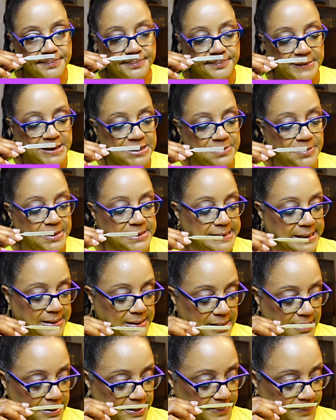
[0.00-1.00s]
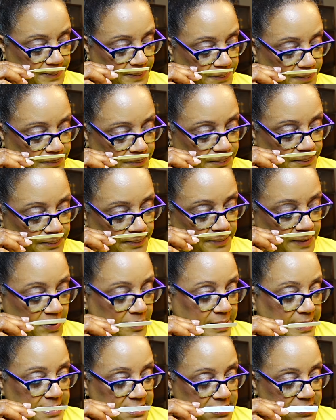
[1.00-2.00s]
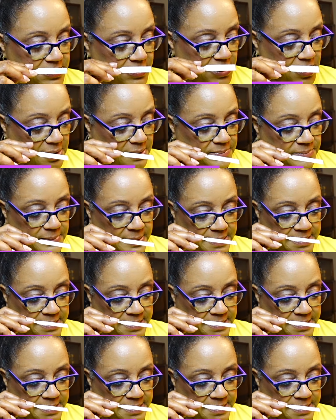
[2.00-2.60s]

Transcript: This smells like nothing. Okay, this is a gone.